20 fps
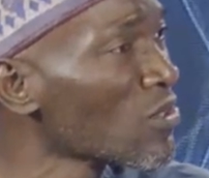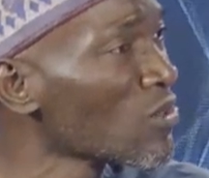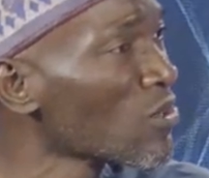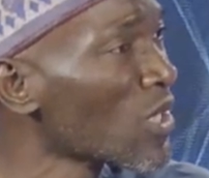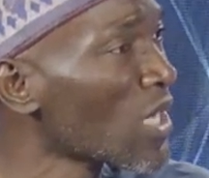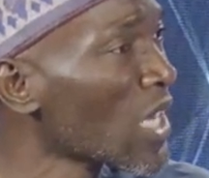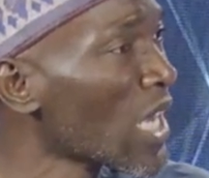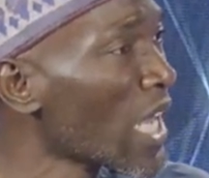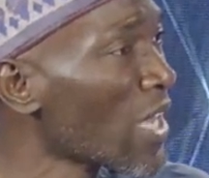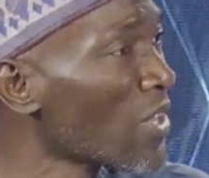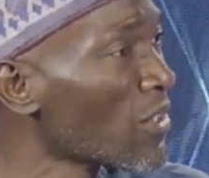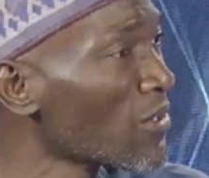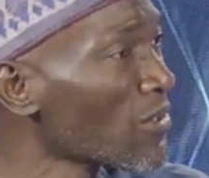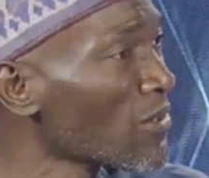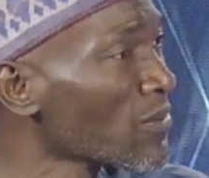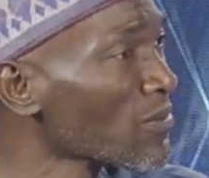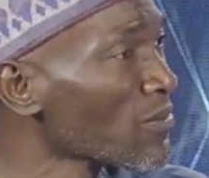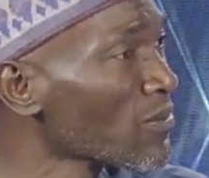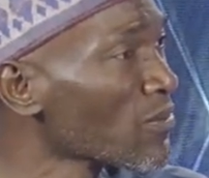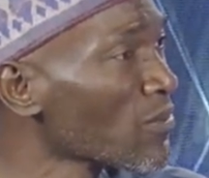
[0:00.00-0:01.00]
to a lion.
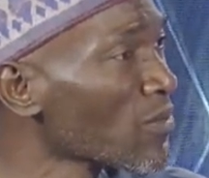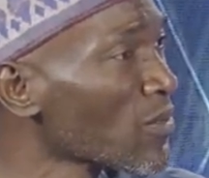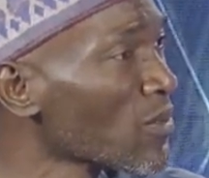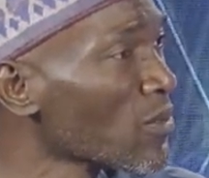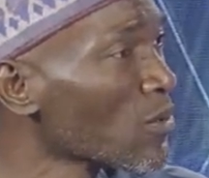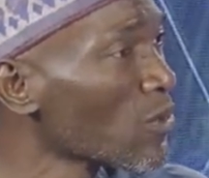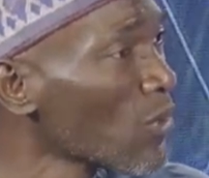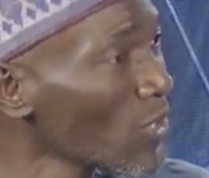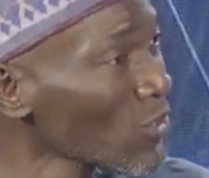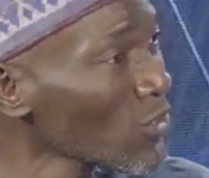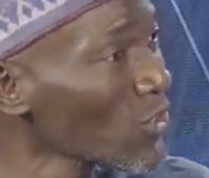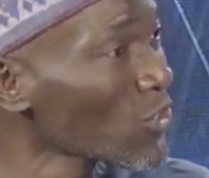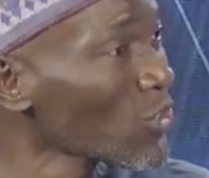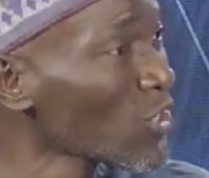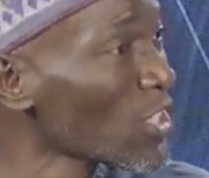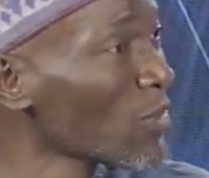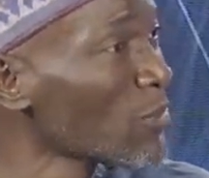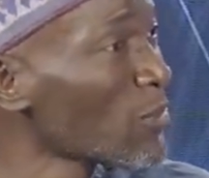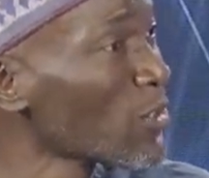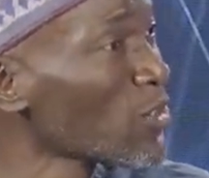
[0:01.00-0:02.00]
We also
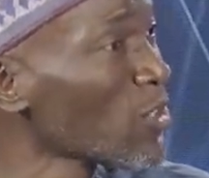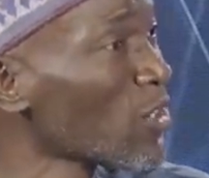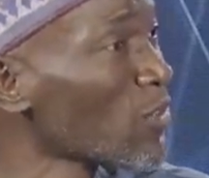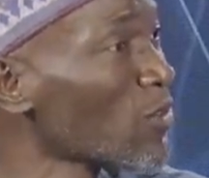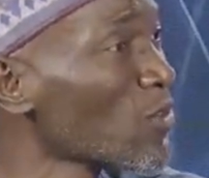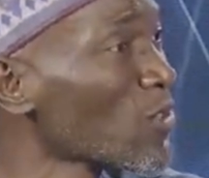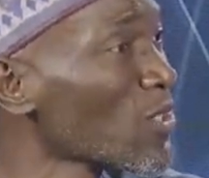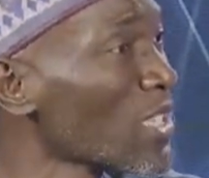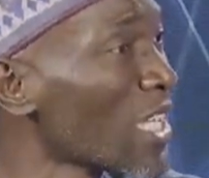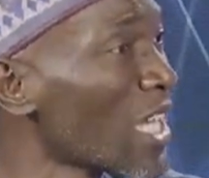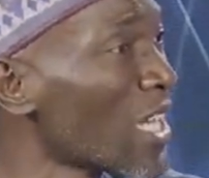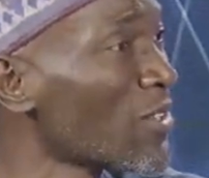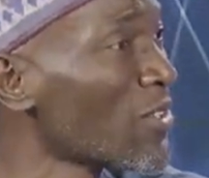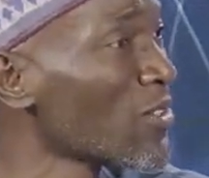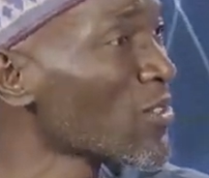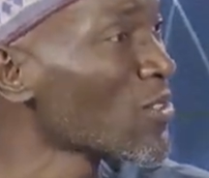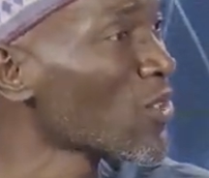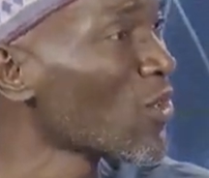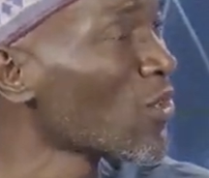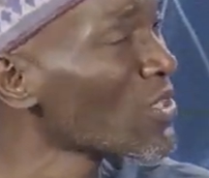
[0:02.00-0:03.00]
saw the picture of those lions